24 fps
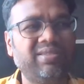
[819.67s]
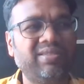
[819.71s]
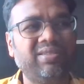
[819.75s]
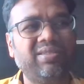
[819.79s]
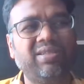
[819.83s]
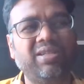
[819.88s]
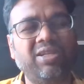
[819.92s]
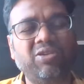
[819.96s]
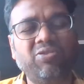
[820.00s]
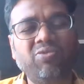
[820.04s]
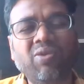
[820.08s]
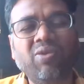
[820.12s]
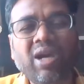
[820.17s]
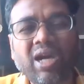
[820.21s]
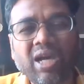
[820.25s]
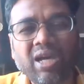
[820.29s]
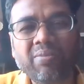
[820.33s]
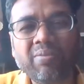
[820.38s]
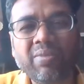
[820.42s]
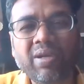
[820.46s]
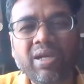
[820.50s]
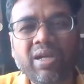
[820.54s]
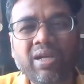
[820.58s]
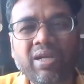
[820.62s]

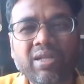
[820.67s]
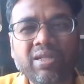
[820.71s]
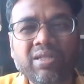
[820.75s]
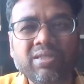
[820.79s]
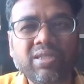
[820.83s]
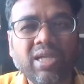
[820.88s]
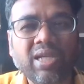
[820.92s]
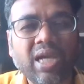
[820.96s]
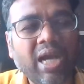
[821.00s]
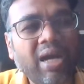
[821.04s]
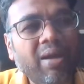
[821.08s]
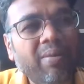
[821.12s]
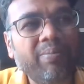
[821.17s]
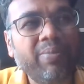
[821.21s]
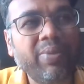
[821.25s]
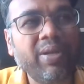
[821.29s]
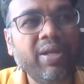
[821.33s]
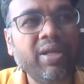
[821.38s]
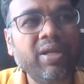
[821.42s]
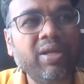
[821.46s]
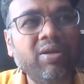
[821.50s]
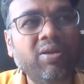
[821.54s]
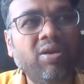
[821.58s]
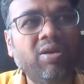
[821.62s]
requirement is
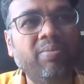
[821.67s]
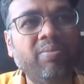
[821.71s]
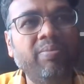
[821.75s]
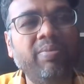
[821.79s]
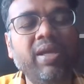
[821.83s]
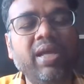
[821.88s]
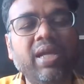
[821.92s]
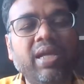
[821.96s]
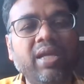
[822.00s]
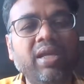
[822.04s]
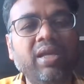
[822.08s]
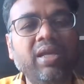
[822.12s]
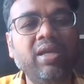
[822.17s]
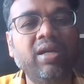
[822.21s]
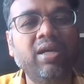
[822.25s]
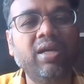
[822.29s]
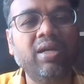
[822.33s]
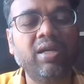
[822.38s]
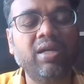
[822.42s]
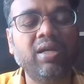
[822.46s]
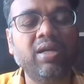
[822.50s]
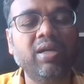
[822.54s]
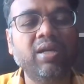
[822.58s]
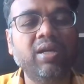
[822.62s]
hampering or making
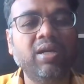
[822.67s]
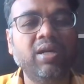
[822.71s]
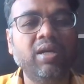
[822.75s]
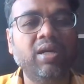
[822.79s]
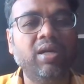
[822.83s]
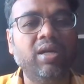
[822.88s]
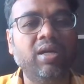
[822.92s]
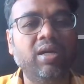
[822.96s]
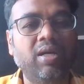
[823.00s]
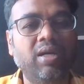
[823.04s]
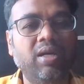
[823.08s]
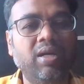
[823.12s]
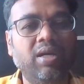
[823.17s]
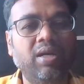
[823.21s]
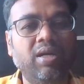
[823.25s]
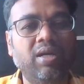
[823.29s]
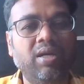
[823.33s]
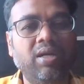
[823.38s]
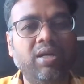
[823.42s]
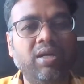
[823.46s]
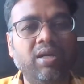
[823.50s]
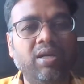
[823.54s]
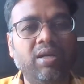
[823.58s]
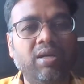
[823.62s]
a
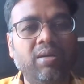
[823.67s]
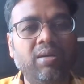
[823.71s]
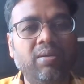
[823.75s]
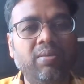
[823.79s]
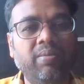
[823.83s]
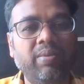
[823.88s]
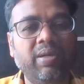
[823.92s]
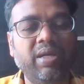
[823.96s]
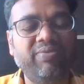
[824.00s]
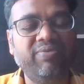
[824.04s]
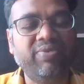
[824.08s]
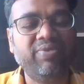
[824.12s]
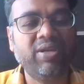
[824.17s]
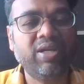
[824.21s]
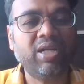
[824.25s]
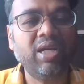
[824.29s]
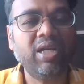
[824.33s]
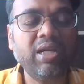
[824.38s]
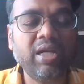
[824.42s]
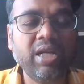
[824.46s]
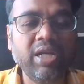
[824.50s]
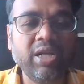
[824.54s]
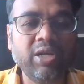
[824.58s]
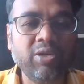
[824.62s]

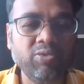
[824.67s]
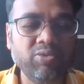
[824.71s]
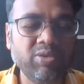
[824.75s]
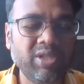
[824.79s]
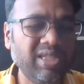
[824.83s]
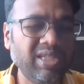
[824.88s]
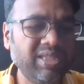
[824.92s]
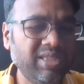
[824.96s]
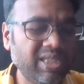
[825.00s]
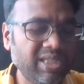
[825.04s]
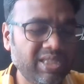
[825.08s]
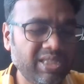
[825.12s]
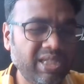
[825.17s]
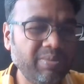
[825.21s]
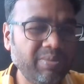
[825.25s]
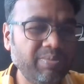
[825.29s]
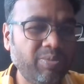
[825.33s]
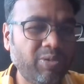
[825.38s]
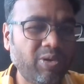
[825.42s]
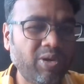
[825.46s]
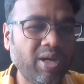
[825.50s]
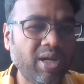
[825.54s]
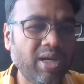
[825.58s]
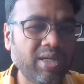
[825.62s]
difficulty to the existing
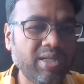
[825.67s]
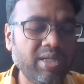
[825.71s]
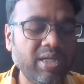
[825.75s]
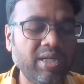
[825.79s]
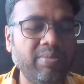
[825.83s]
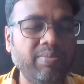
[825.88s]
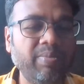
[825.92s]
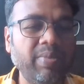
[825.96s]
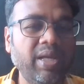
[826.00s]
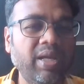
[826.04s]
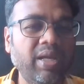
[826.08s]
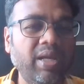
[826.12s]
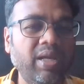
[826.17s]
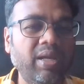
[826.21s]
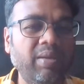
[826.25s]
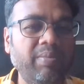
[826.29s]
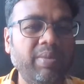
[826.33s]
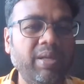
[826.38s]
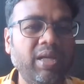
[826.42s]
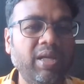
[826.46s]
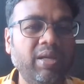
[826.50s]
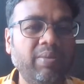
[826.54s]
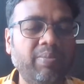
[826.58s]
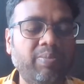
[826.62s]
product. It may
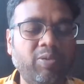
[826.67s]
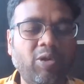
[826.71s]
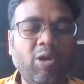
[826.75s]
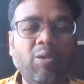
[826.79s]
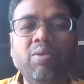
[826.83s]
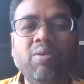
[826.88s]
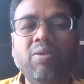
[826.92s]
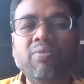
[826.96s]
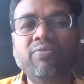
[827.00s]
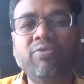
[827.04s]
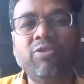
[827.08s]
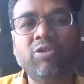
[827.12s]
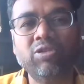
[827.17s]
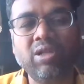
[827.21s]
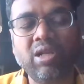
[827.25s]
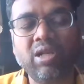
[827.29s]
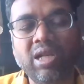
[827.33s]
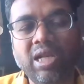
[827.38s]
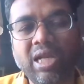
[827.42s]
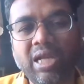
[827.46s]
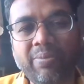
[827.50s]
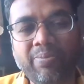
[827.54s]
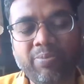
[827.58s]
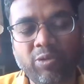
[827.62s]
be a problem for the
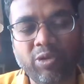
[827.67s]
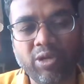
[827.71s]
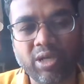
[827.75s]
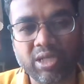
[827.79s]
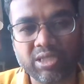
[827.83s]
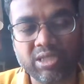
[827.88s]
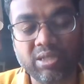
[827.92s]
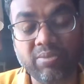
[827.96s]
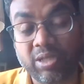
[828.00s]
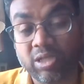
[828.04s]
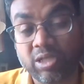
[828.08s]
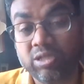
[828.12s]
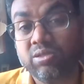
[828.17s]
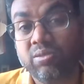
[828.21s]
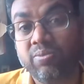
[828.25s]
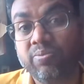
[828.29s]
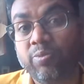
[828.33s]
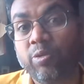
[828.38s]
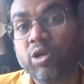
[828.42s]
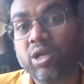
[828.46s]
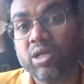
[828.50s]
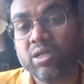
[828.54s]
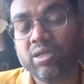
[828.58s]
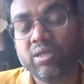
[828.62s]
live production because the
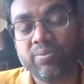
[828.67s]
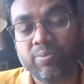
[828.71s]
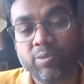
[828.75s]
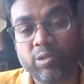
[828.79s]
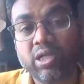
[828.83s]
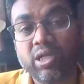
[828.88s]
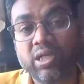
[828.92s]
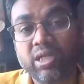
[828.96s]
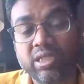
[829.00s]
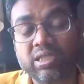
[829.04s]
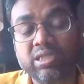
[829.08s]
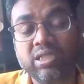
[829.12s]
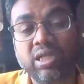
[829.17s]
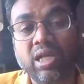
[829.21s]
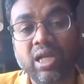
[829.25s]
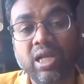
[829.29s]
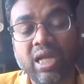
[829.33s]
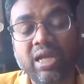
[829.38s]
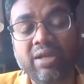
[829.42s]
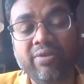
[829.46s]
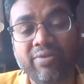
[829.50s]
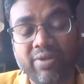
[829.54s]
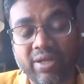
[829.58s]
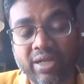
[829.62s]
product is in
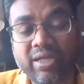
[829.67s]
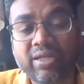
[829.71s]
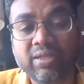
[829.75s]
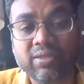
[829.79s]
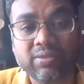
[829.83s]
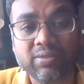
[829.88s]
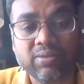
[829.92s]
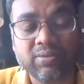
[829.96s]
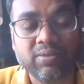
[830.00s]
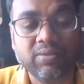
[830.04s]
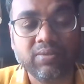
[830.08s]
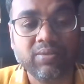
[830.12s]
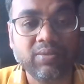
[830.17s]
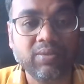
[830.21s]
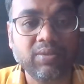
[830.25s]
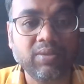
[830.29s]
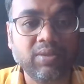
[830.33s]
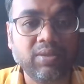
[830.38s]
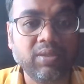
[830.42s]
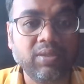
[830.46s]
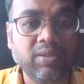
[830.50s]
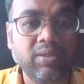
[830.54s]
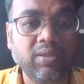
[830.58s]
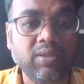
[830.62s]
live, right?
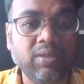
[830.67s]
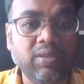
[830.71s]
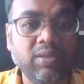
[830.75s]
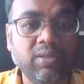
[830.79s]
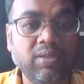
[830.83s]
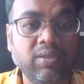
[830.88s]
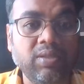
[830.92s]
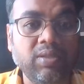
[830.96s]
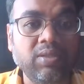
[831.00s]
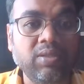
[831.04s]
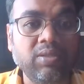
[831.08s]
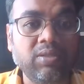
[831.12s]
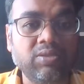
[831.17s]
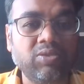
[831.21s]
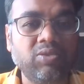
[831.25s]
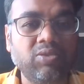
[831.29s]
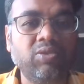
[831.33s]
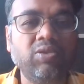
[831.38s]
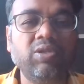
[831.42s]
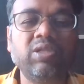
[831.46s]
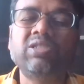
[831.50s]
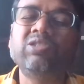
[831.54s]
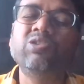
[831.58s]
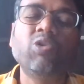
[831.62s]

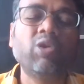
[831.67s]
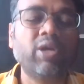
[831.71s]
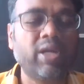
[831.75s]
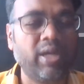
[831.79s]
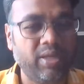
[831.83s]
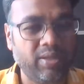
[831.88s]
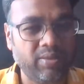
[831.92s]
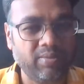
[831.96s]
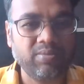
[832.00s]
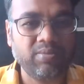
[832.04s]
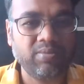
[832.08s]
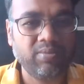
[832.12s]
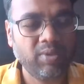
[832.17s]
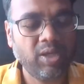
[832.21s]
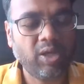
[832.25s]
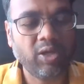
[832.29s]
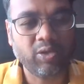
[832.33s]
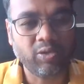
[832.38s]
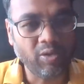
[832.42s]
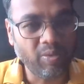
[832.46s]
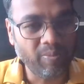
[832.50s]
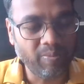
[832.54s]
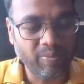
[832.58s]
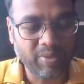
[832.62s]
So it's okay
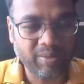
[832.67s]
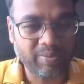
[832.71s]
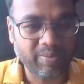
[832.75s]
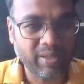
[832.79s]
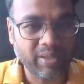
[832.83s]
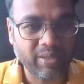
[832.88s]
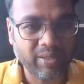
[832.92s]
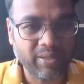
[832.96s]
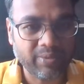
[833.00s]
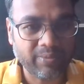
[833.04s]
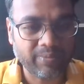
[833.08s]
not to implement.